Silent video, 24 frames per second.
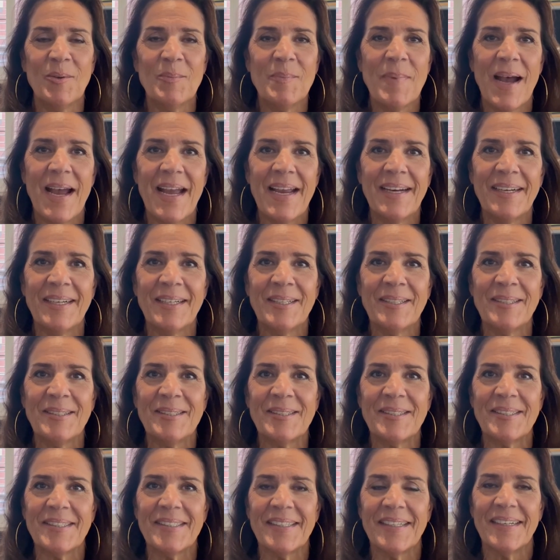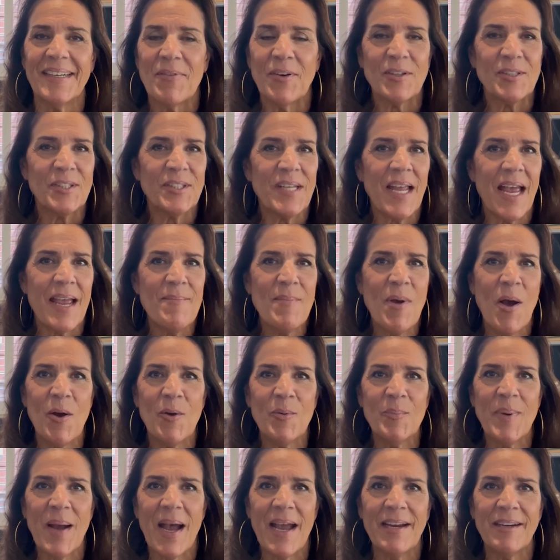Homebuyers, first-time
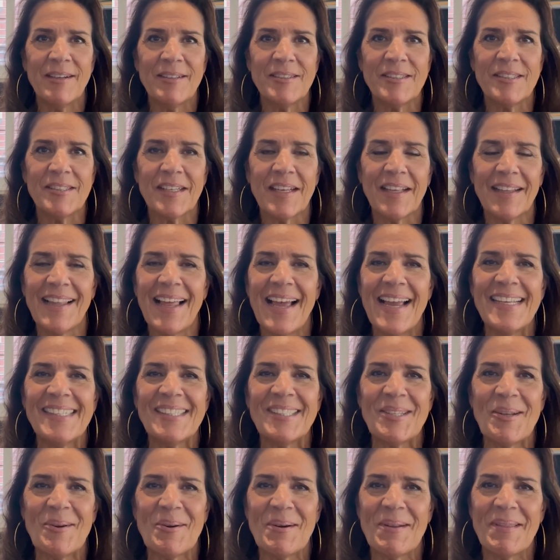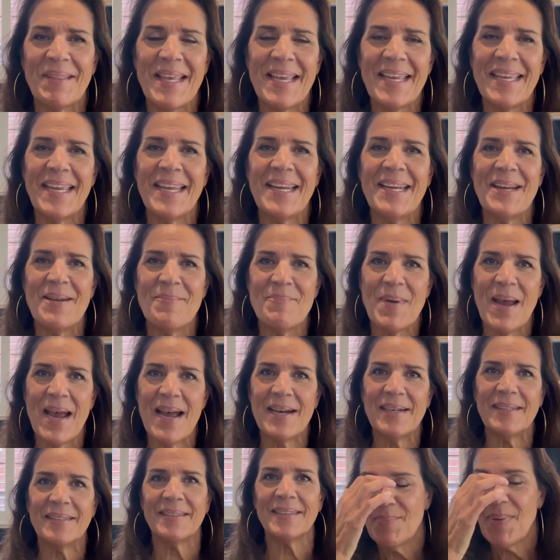homebuyers, clients that are thinking
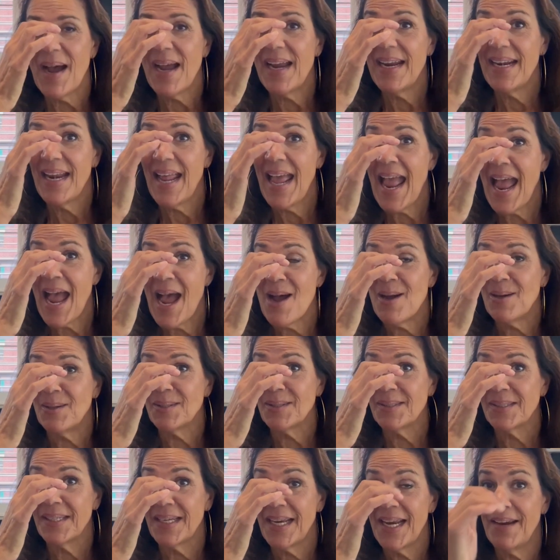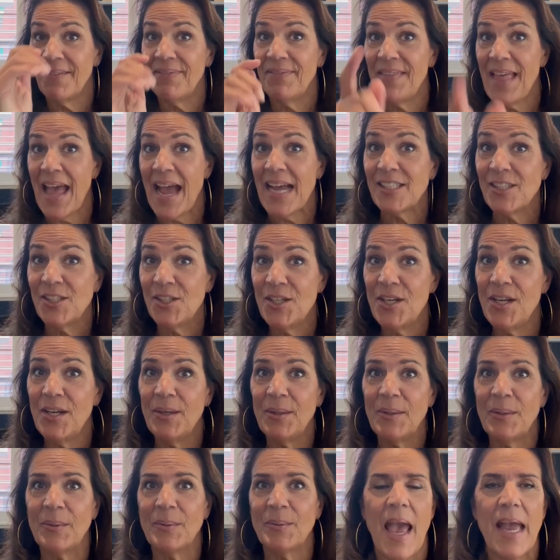about buying a house. If that's
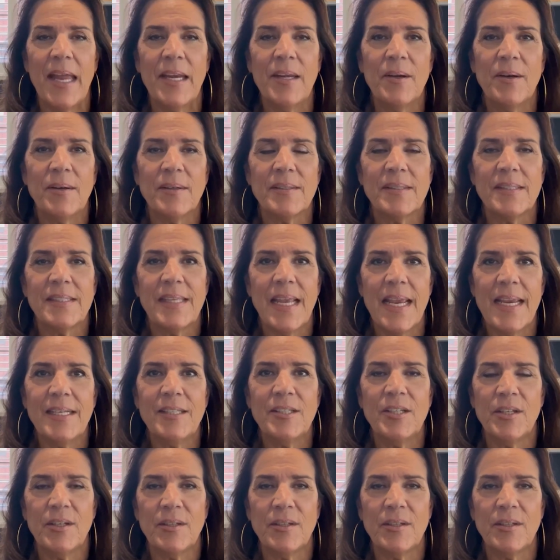you and you're saying to